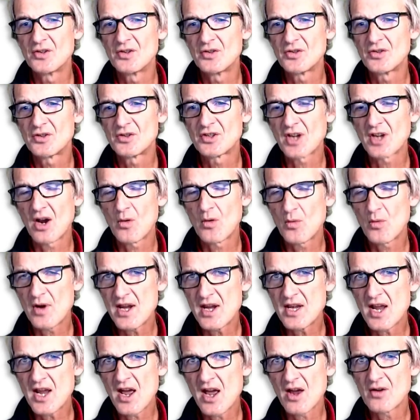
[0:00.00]
so we
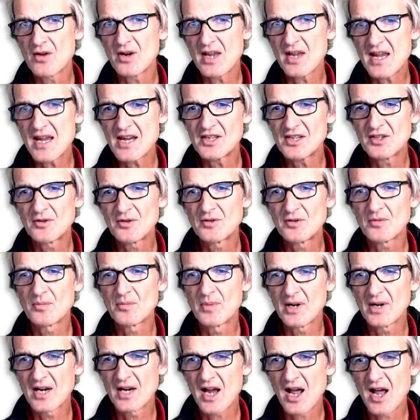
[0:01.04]
know East
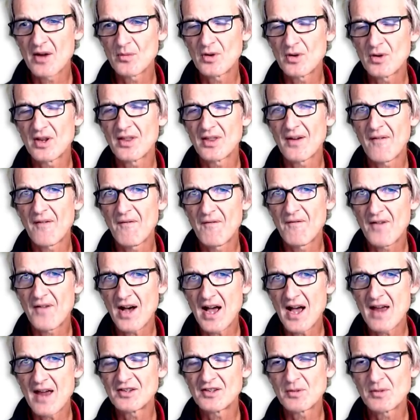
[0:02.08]
begun with
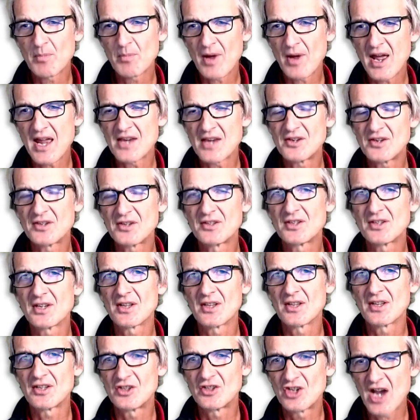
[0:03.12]
5 spades to
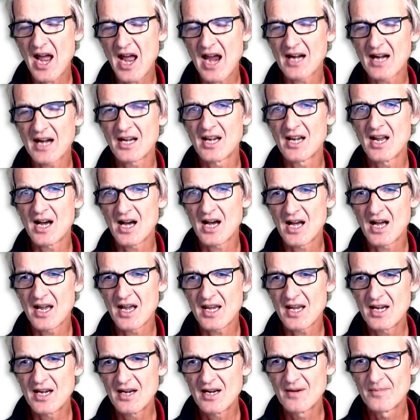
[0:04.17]
the Jack
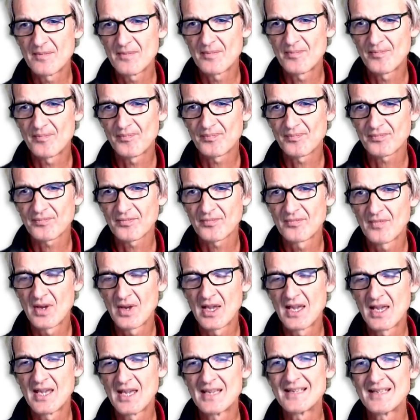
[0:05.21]
9,
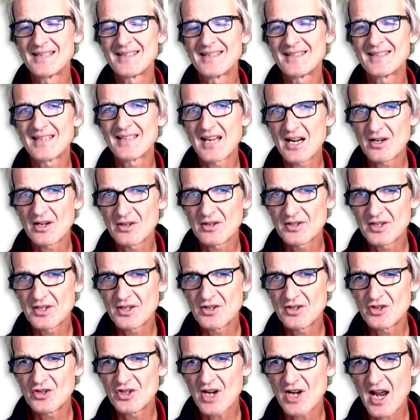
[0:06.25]

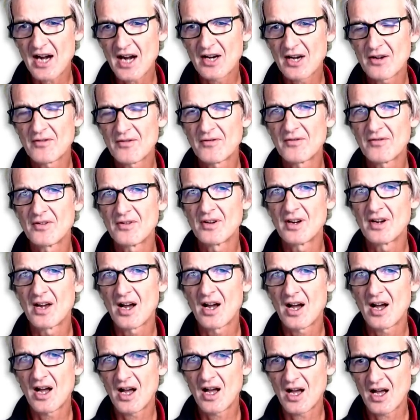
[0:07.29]
singleton Jack of
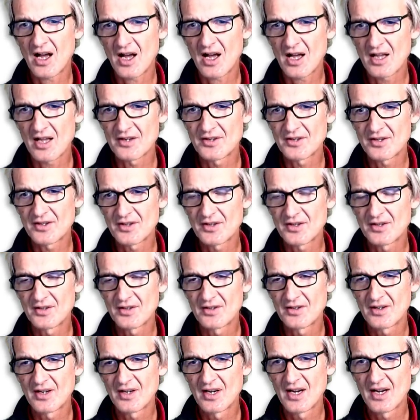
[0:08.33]
Hearts,
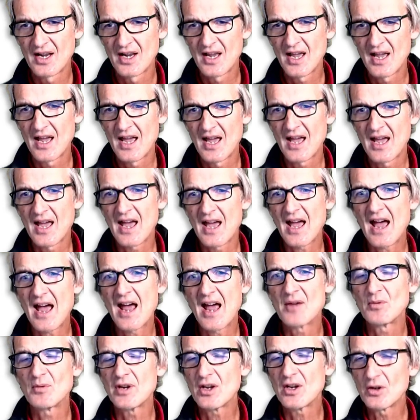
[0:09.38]

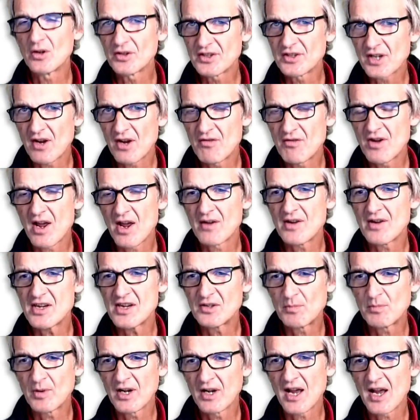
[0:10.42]
and we also know
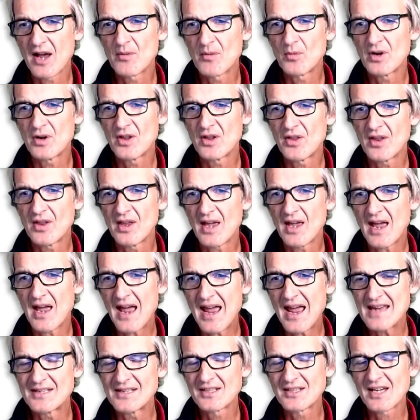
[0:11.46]
East begun with
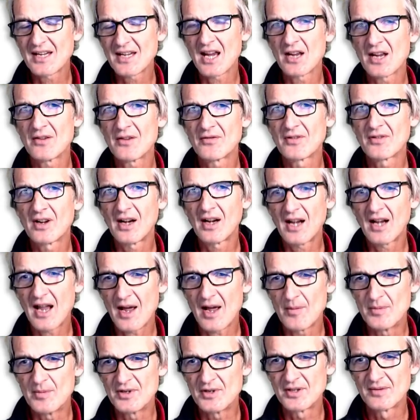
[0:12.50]
Ace King of
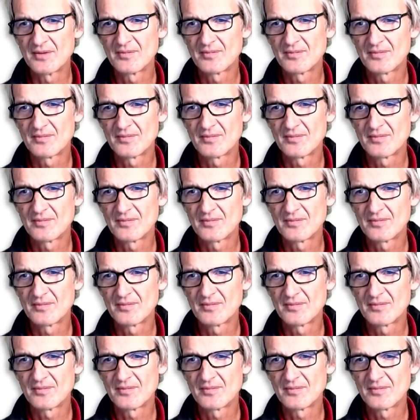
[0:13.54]
Clubs.